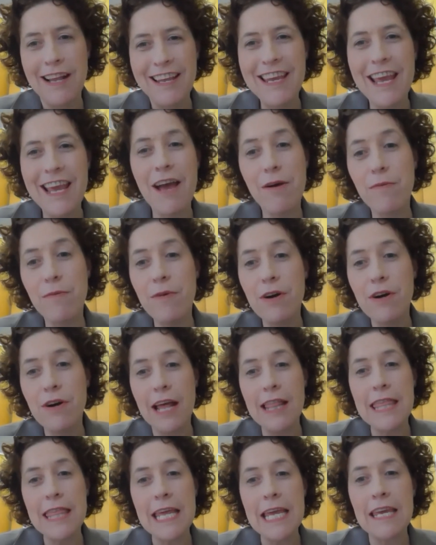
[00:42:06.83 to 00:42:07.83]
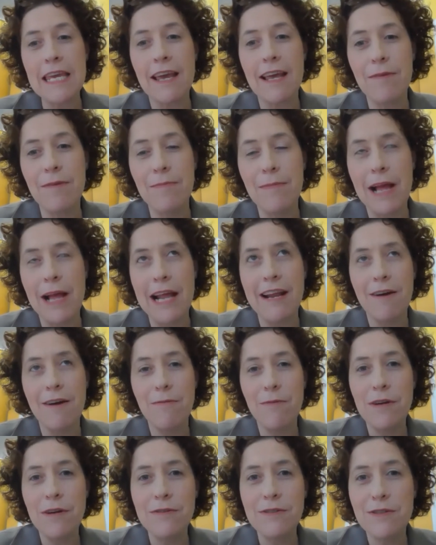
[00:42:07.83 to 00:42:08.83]
Yeah, well, I think at our
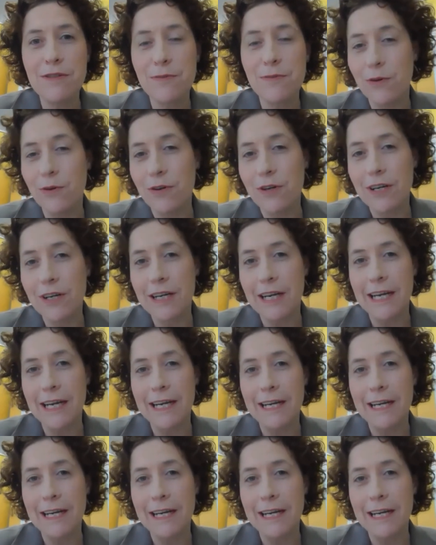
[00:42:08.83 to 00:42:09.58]
wellness walk,